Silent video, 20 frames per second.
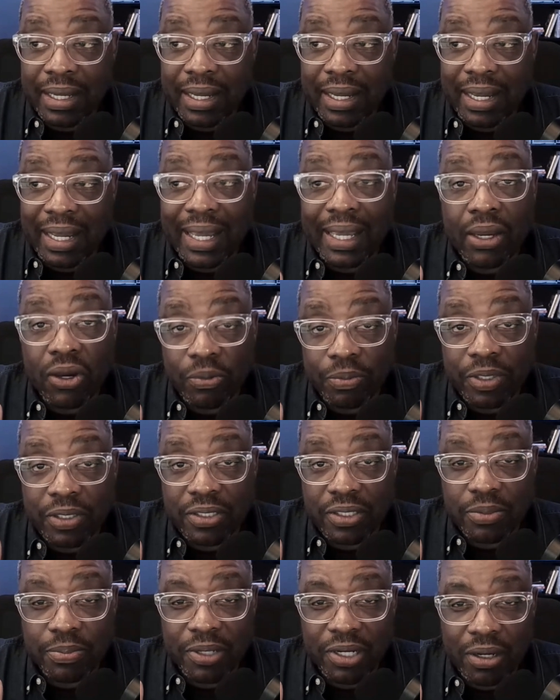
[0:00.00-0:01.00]
I hope this
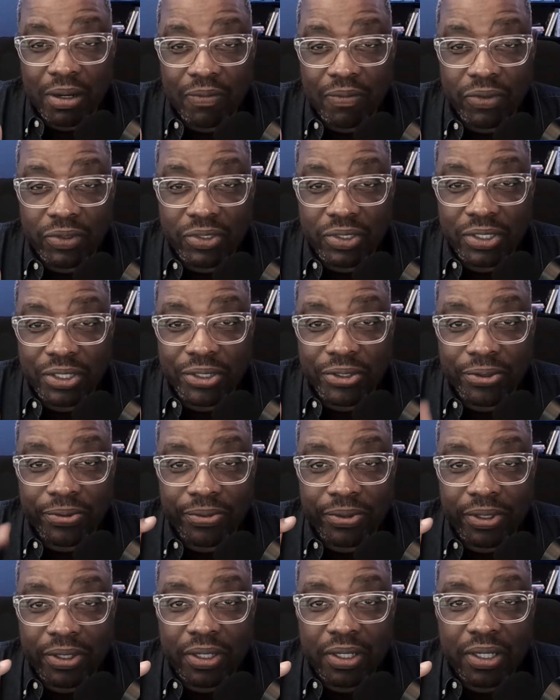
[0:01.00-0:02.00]
has been helpful to you.
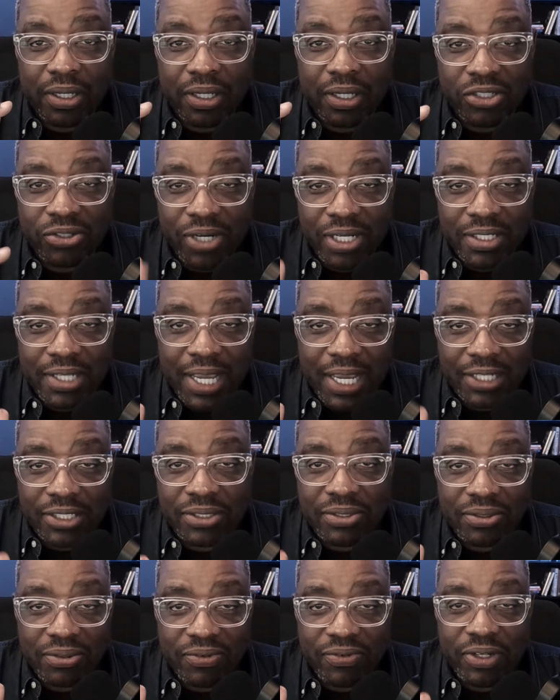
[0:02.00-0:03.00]

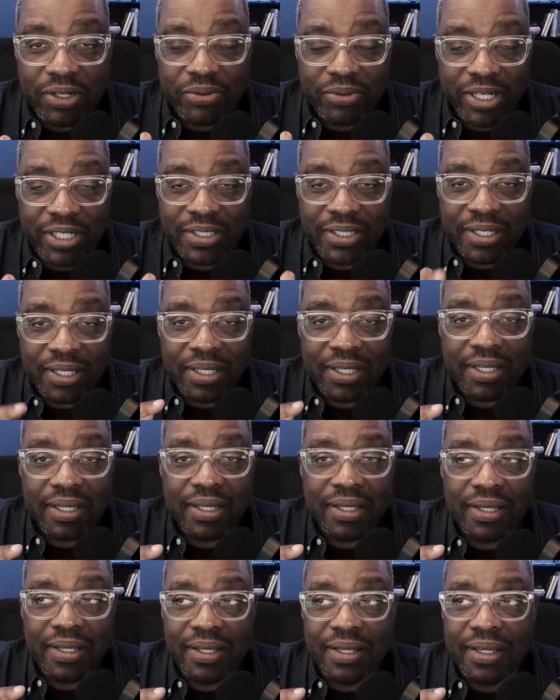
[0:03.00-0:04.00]
Transactional fundraising
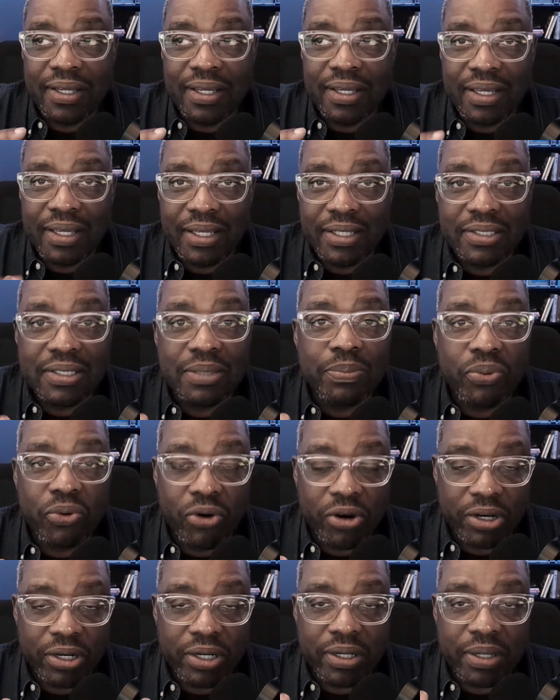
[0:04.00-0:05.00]
is
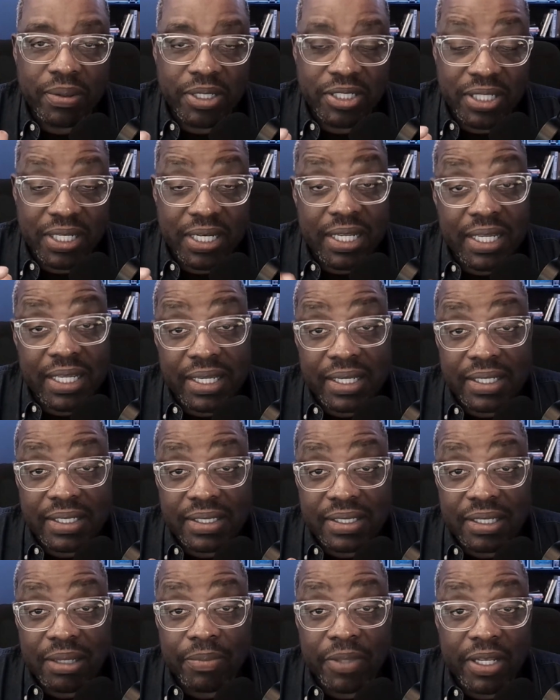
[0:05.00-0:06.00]
important because it is
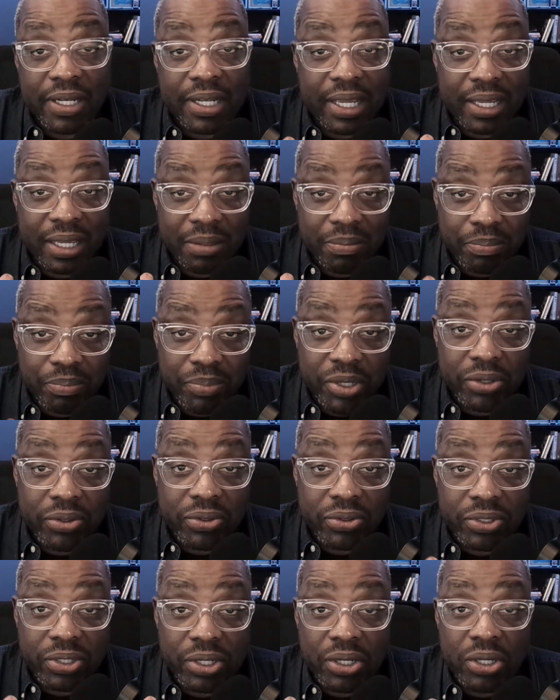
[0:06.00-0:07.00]
something that can
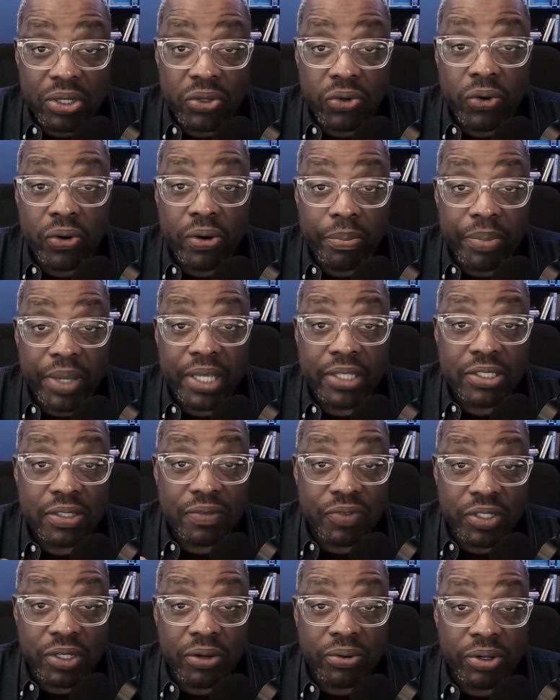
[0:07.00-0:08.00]
build your base of
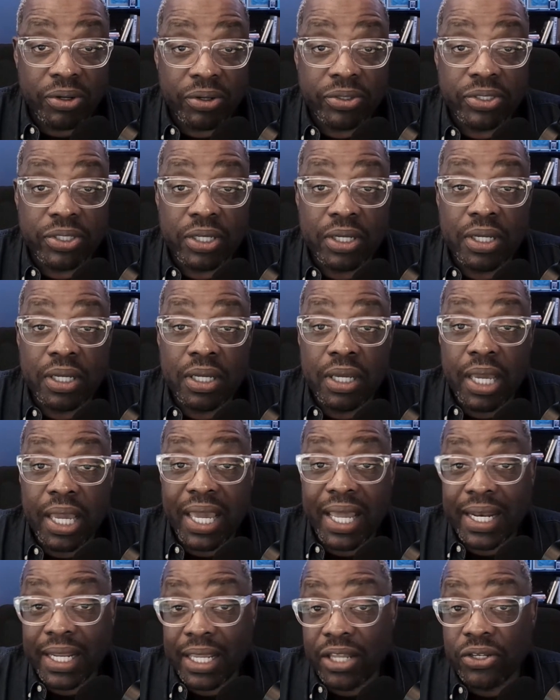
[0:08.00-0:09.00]
donors,
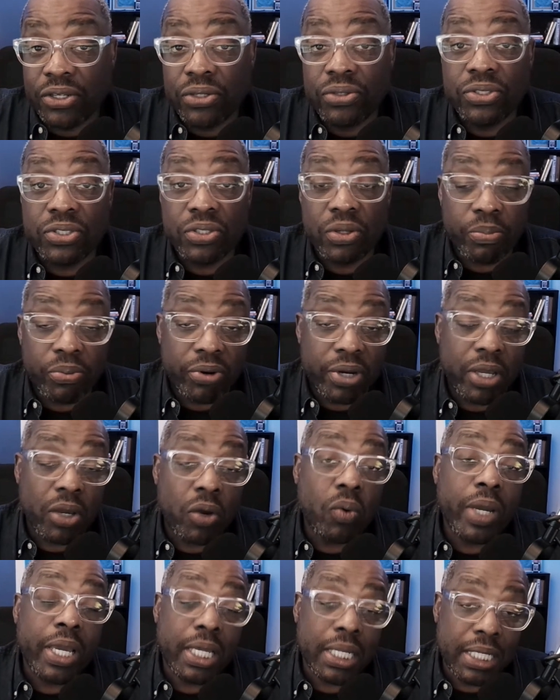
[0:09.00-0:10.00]
and it can do so pretty
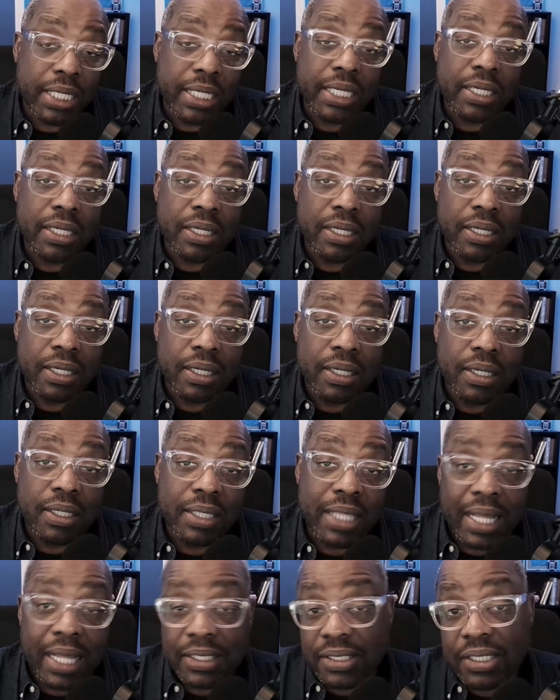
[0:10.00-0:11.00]
quickly.
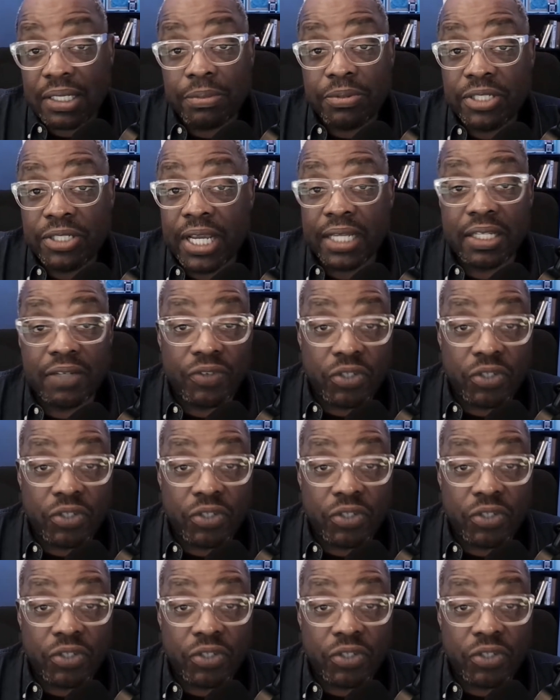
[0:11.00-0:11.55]
That's the objective.